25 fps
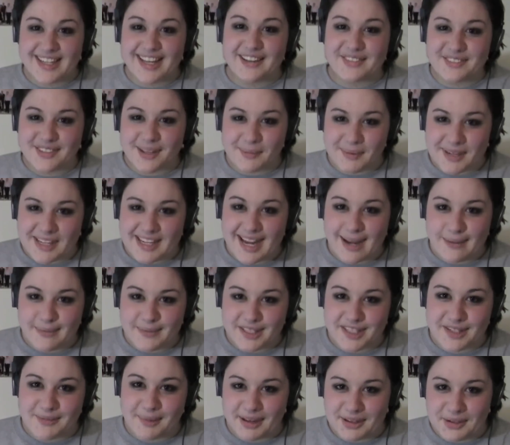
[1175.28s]
if somebody comes
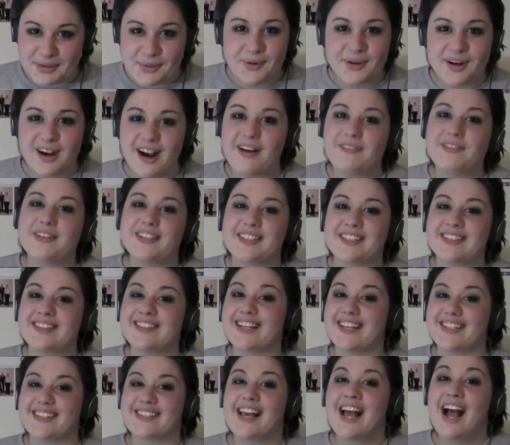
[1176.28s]
into my tour office and
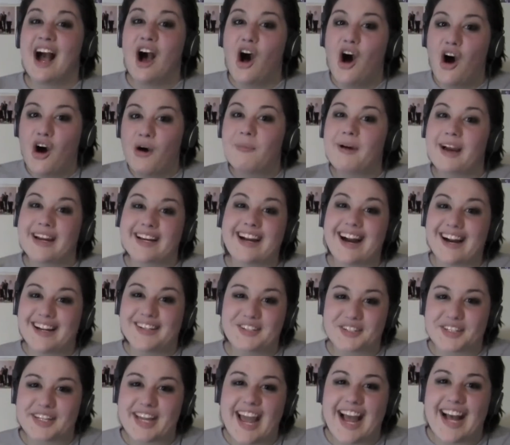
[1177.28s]
says, "Oh my god,
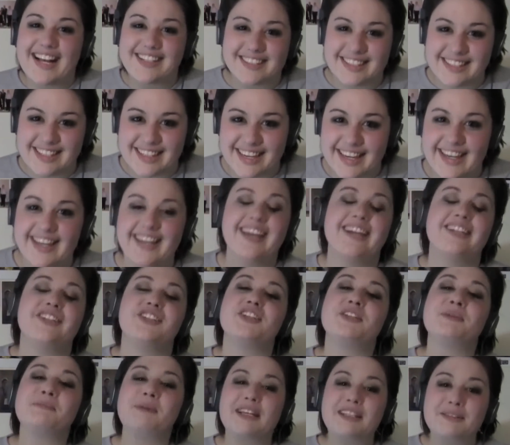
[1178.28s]
you're Cassie King," it
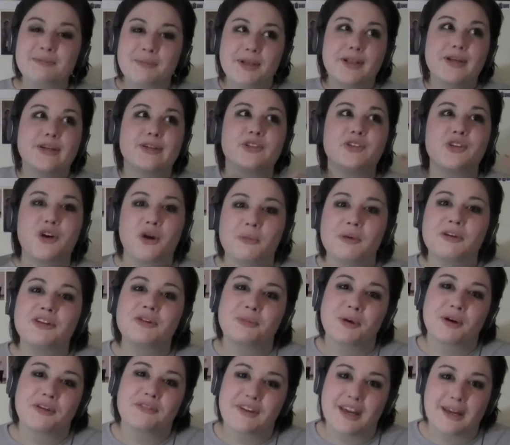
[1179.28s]
just makes me look so much
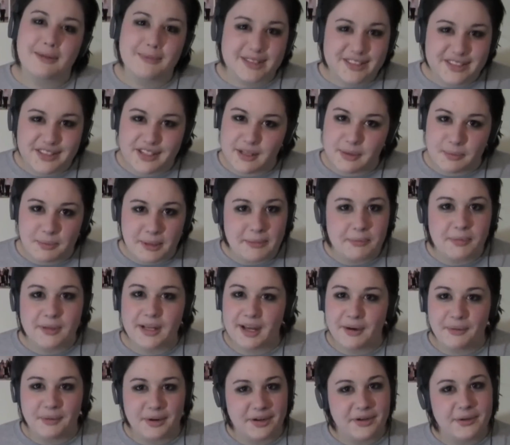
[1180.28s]
more famous to the people
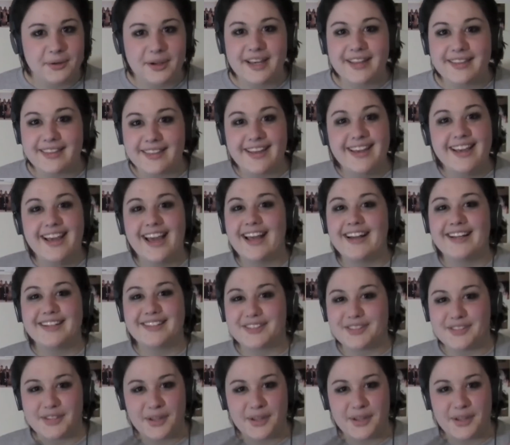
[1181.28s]
I work with, and it's